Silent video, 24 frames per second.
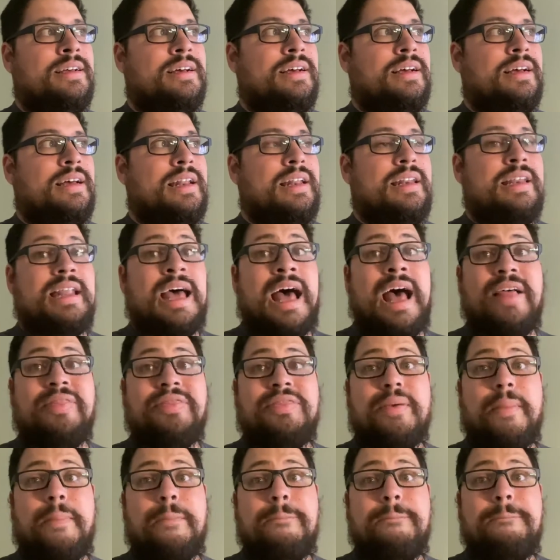not
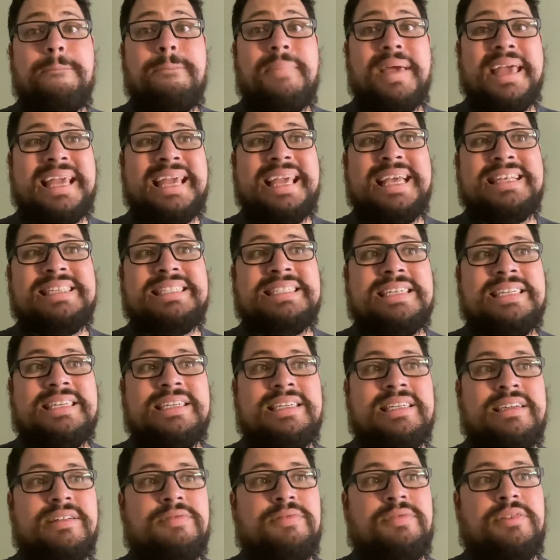the biggest
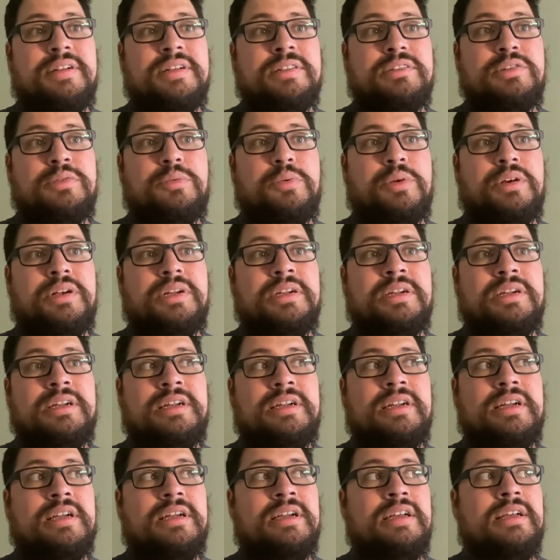difference, where
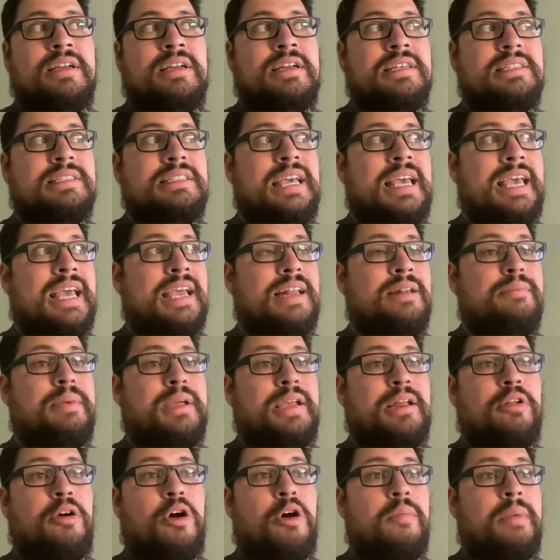10
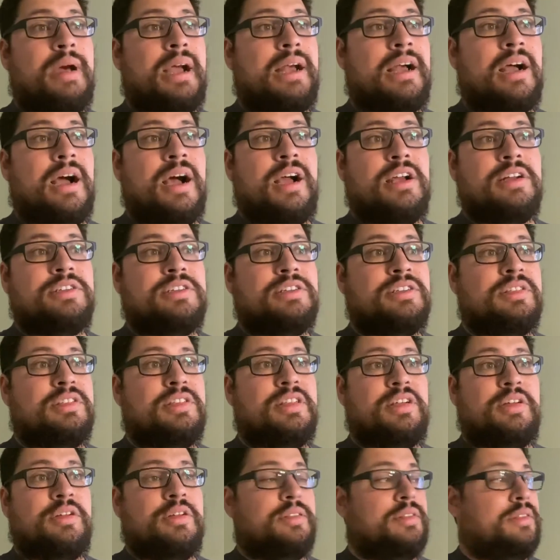being, oh my gosh,
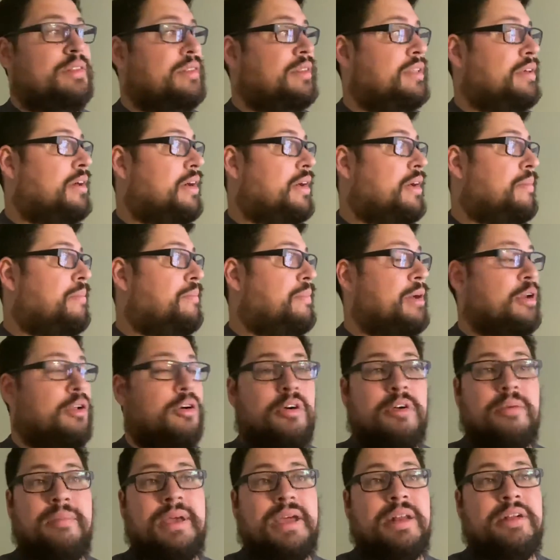the Pedal
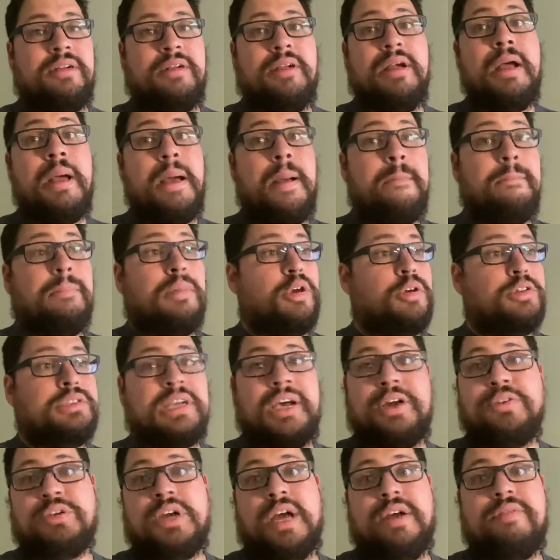Commander blows
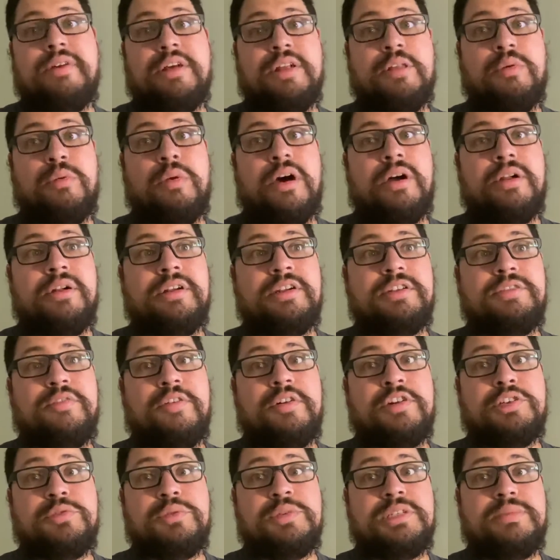iDrive out of the water as far
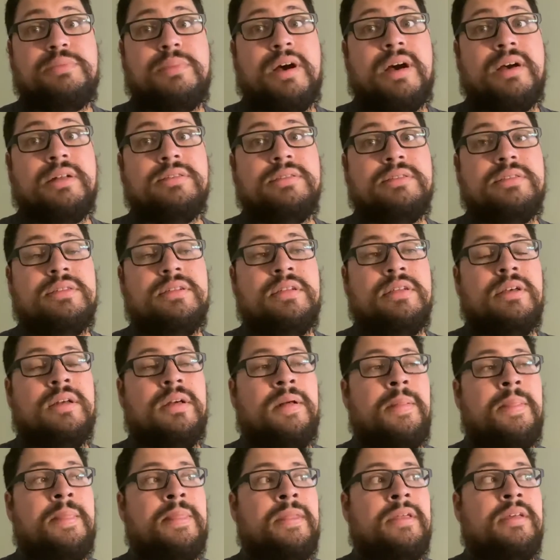as response.
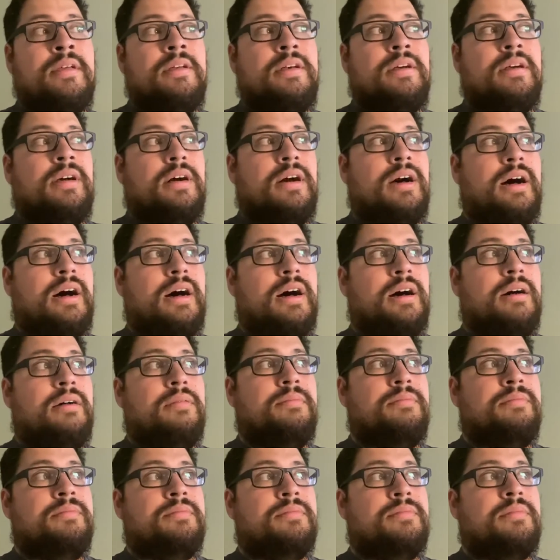
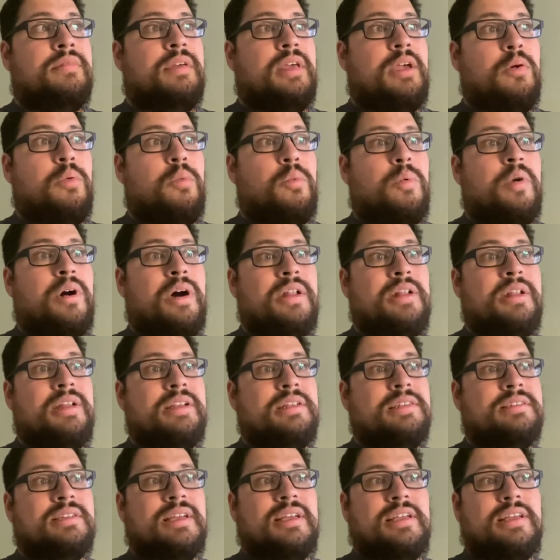And 1
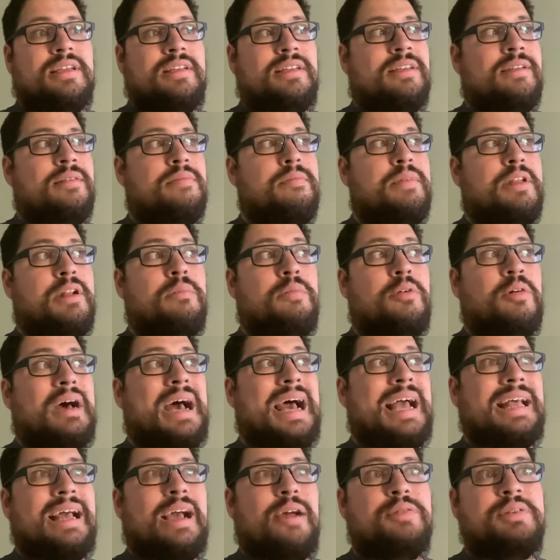is like minimal.
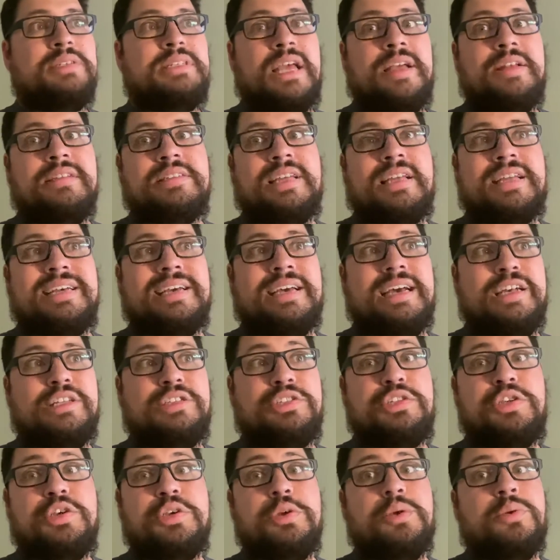I would say it's like a
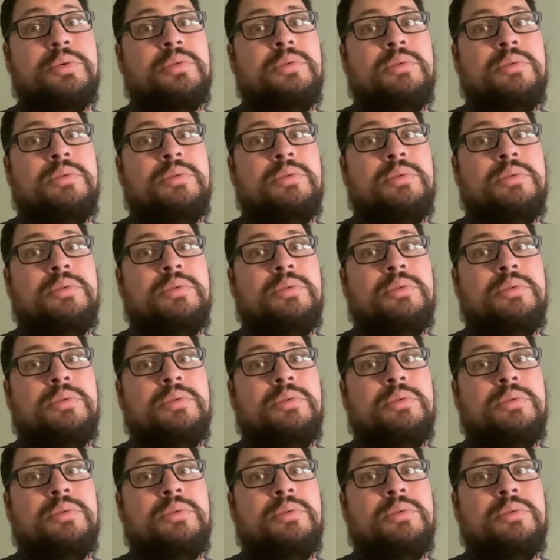2.